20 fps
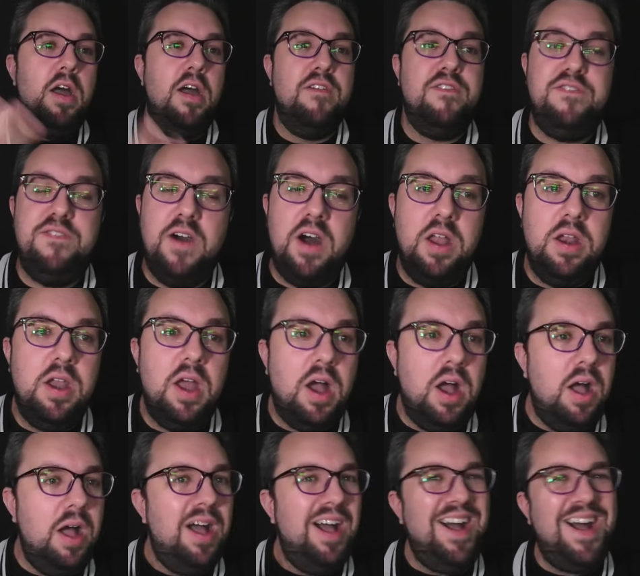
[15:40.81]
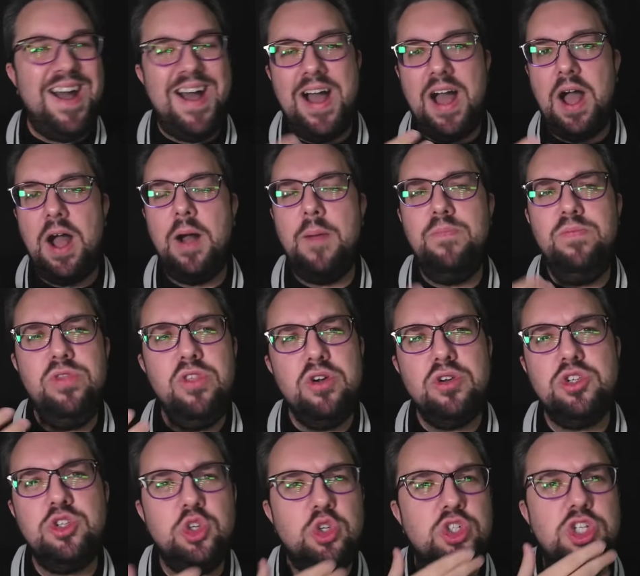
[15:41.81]
Fun, I'm
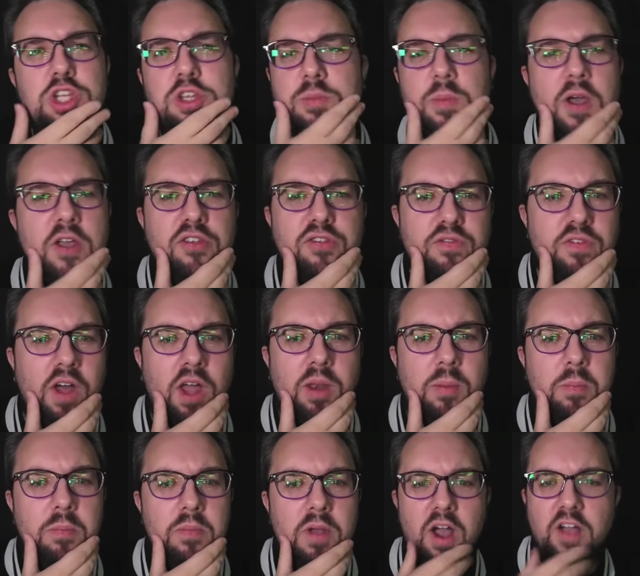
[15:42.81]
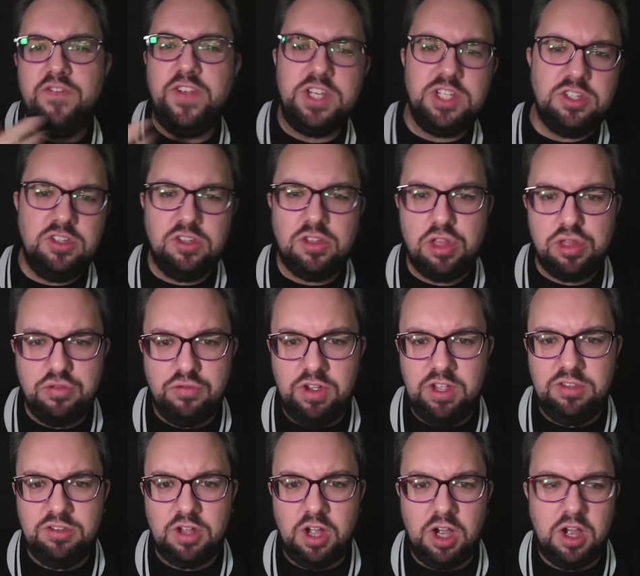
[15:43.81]
not sure she's the most fun. I think she's a
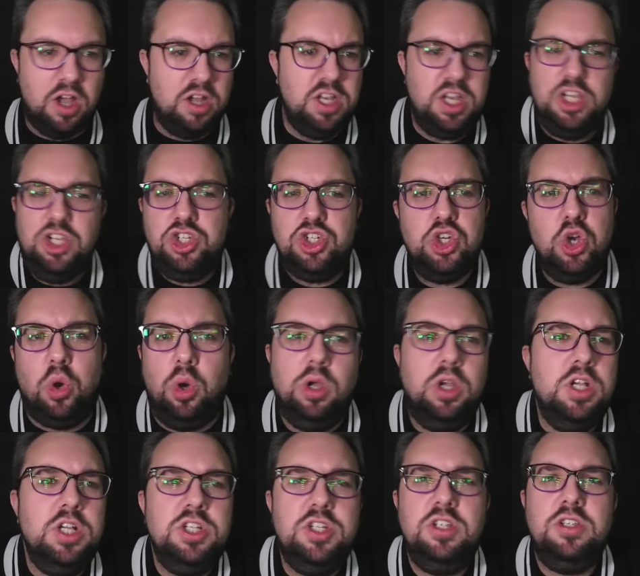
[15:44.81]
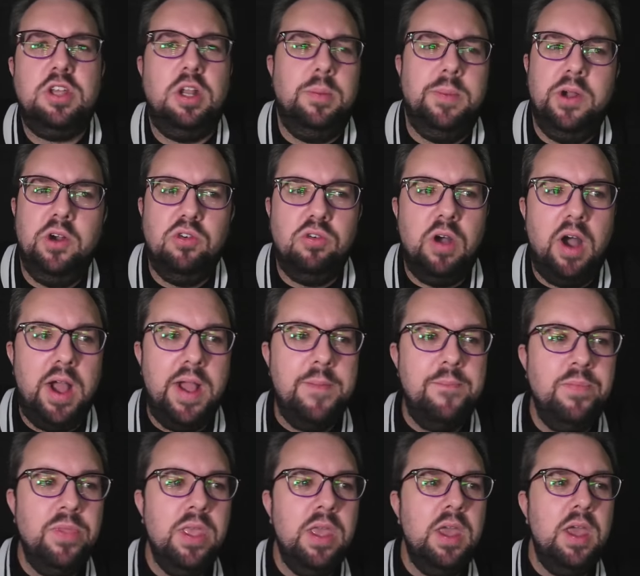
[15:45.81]
3-star card. Sure, she's going to be alright.
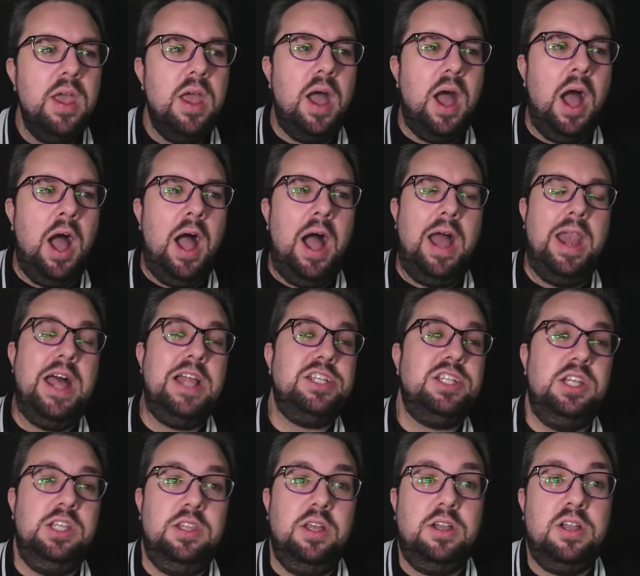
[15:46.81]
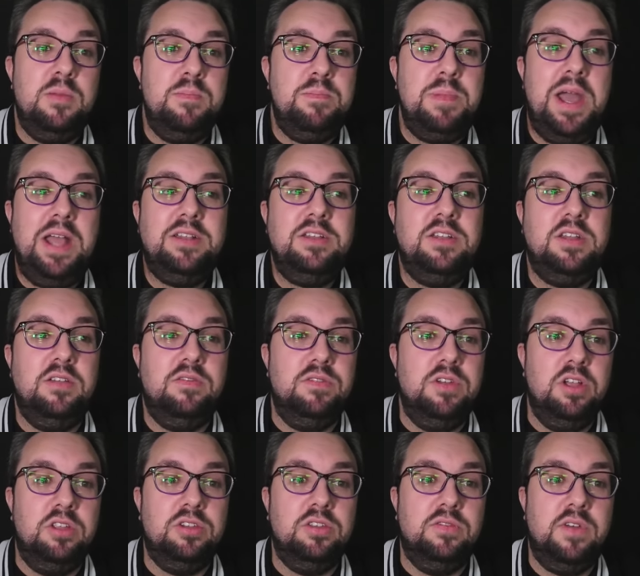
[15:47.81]
And actually, the
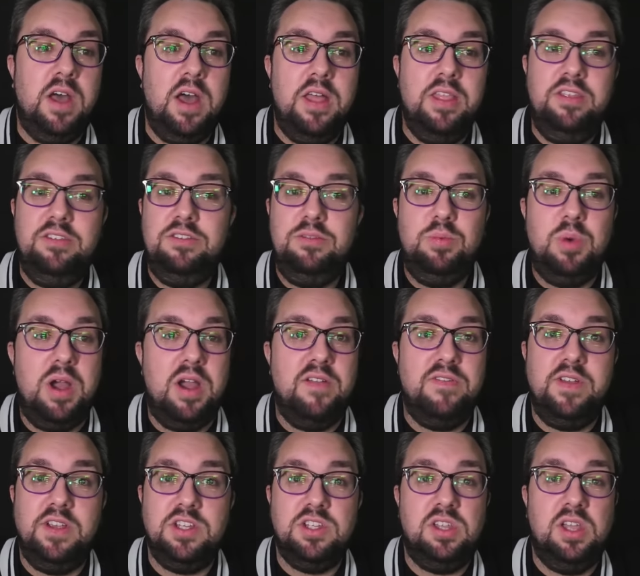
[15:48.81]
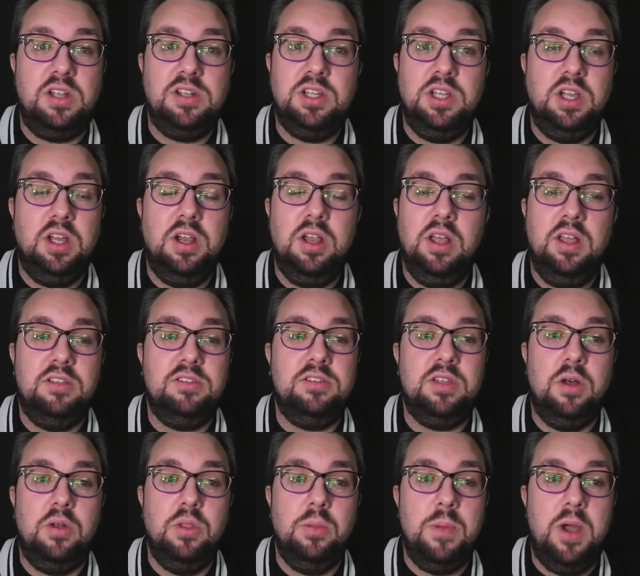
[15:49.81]
competitiveness of her, this is where I think she's actually going to
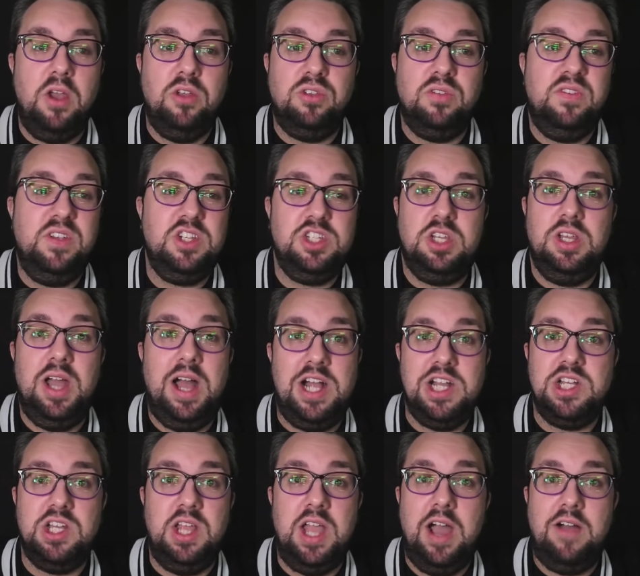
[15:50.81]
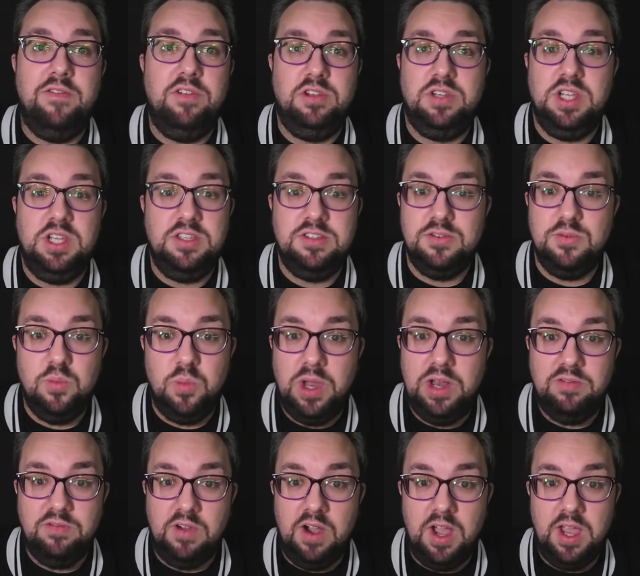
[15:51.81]
excel the most. I think she'll actually have a decent
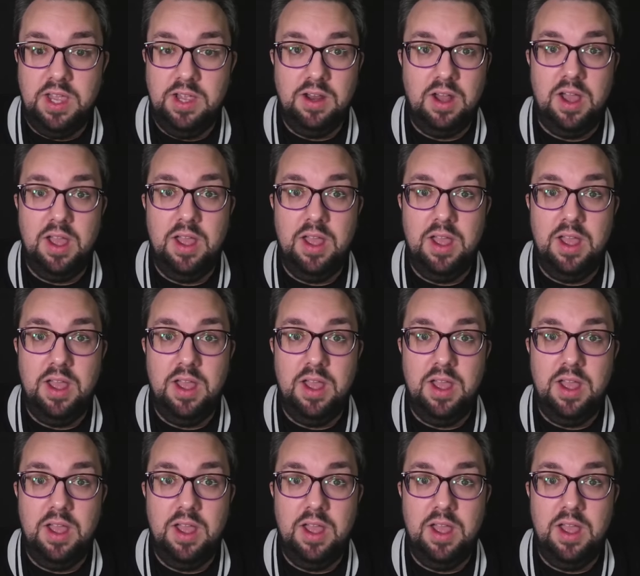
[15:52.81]
win rate.